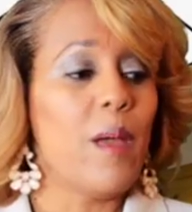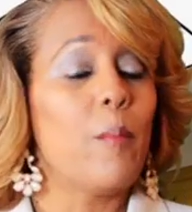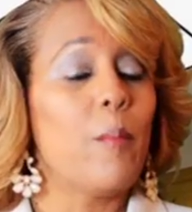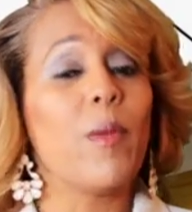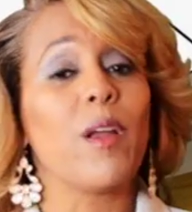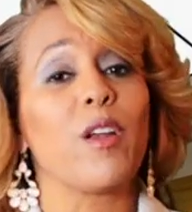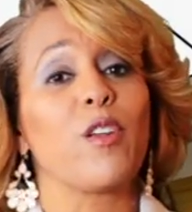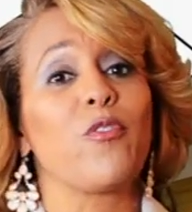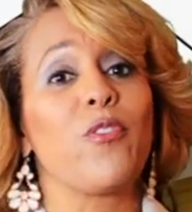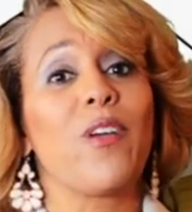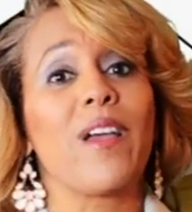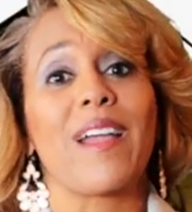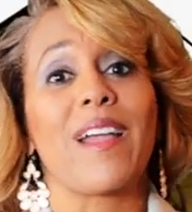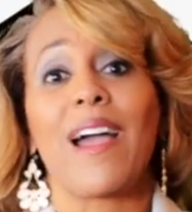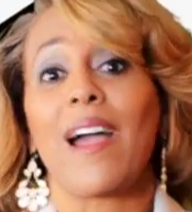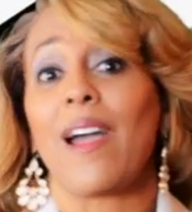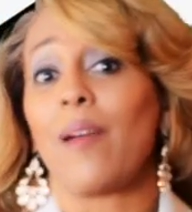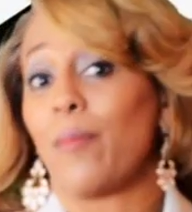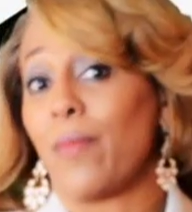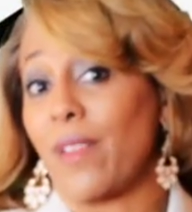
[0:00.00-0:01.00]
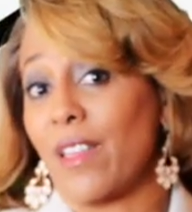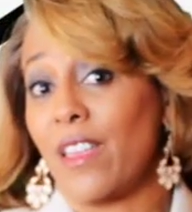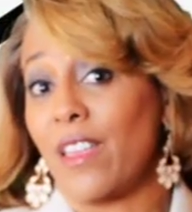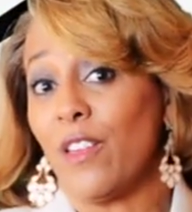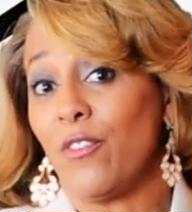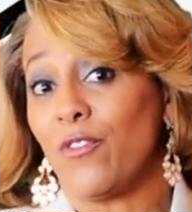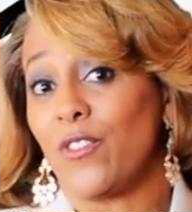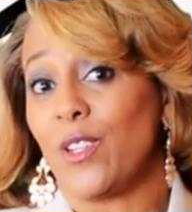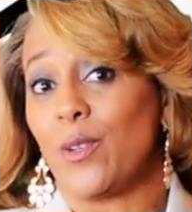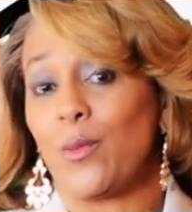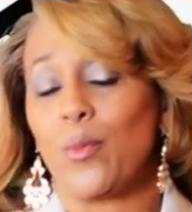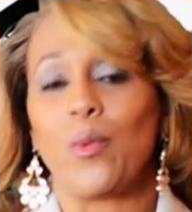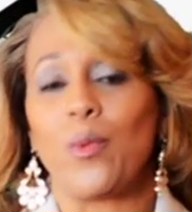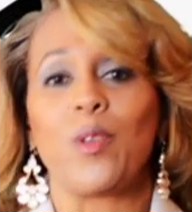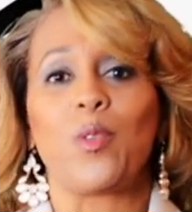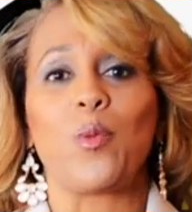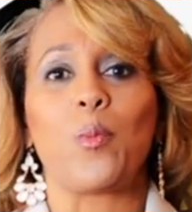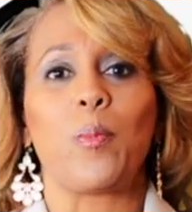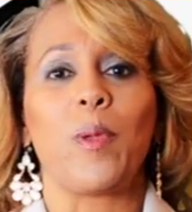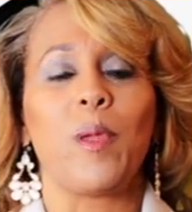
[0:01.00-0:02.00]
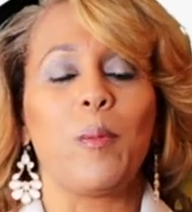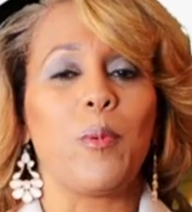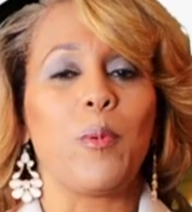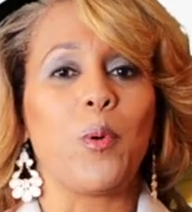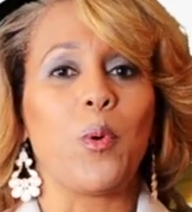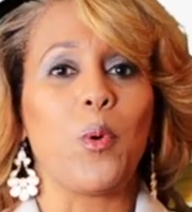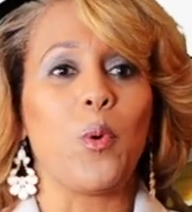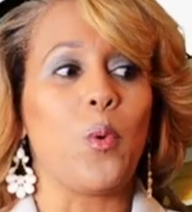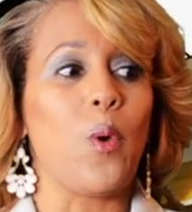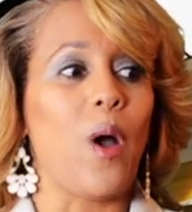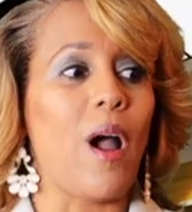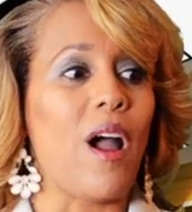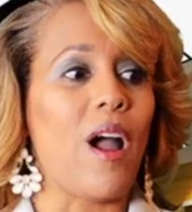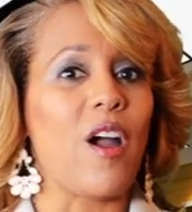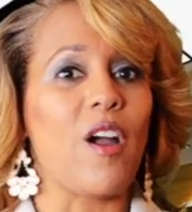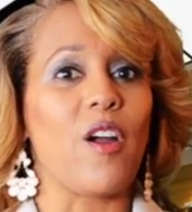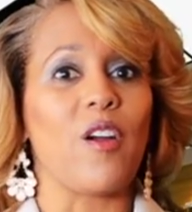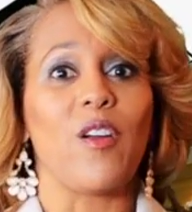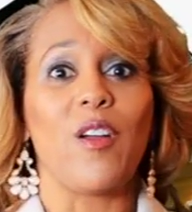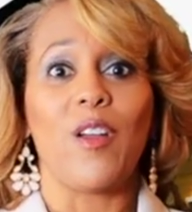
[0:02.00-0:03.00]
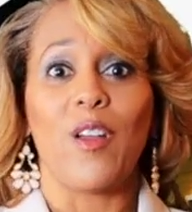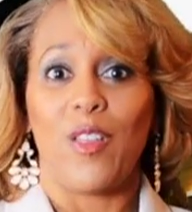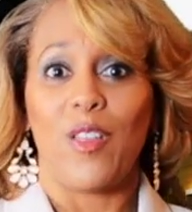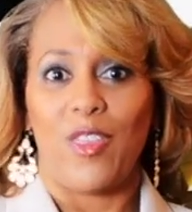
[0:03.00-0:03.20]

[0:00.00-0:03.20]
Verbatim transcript: Matter of fact, I'm gifted with people who are